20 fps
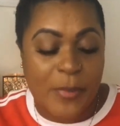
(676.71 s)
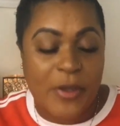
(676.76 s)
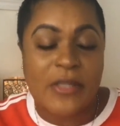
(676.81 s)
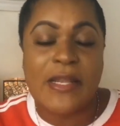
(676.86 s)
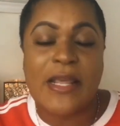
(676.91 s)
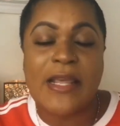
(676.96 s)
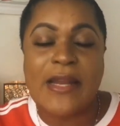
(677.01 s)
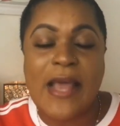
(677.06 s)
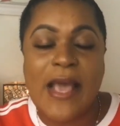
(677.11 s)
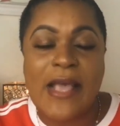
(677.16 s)

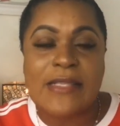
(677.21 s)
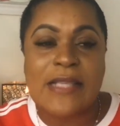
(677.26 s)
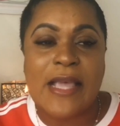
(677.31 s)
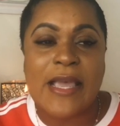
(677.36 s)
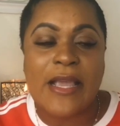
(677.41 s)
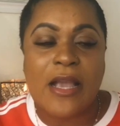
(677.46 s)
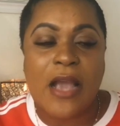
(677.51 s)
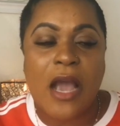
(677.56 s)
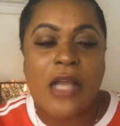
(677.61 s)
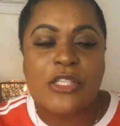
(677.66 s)
But then as
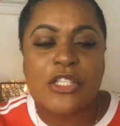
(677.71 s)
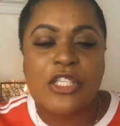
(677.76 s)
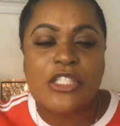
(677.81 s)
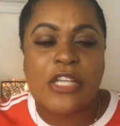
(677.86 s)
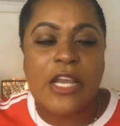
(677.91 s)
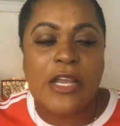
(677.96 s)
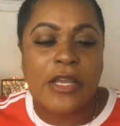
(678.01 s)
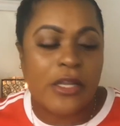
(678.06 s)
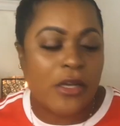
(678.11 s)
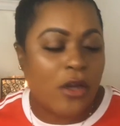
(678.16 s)
I got to
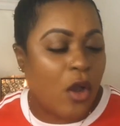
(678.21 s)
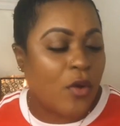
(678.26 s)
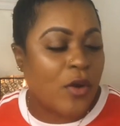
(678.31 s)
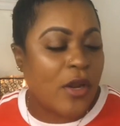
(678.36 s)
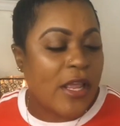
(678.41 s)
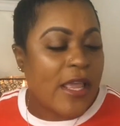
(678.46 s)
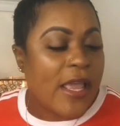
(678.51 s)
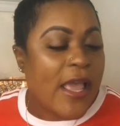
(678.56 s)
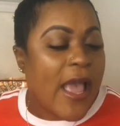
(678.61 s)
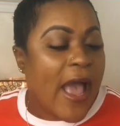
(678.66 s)
checking
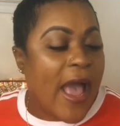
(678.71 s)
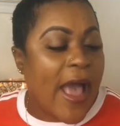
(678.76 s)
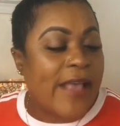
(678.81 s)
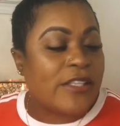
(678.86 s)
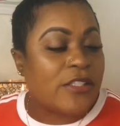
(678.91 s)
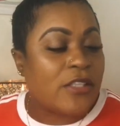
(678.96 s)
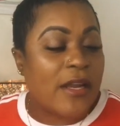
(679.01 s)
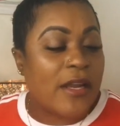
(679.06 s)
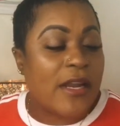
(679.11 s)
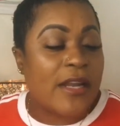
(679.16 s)
out,
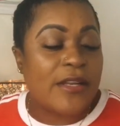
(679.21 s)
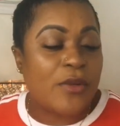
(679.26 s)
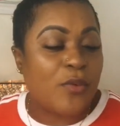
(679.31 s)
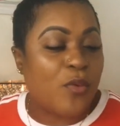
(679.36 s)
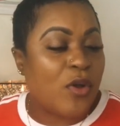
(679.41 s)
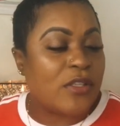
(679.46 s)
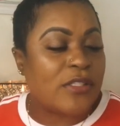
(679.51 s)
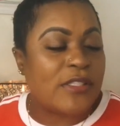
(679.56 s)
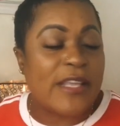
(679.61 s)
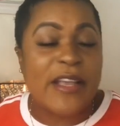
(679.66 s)
I saw that it
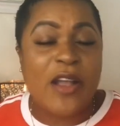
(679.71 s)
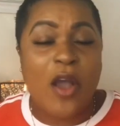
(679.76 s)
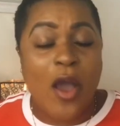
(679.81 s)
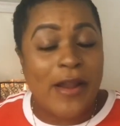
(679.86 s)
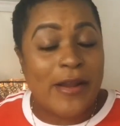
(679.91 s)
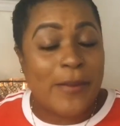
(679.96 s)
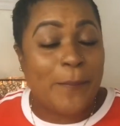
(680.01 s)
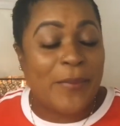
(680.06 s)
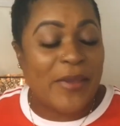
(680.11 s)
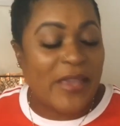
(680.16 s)
was, they
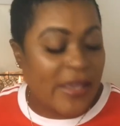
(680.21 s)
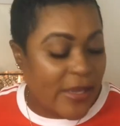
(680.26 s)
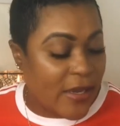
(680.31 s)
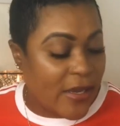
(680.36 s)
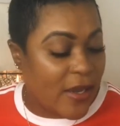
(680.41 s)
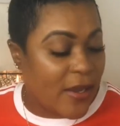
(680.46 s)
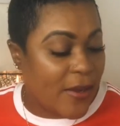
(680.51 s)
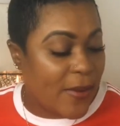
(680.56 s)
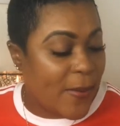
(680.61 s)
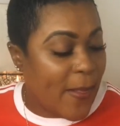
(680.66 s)
call it
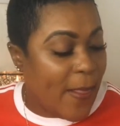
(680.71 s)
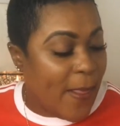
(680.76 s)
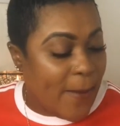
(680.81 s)
pink.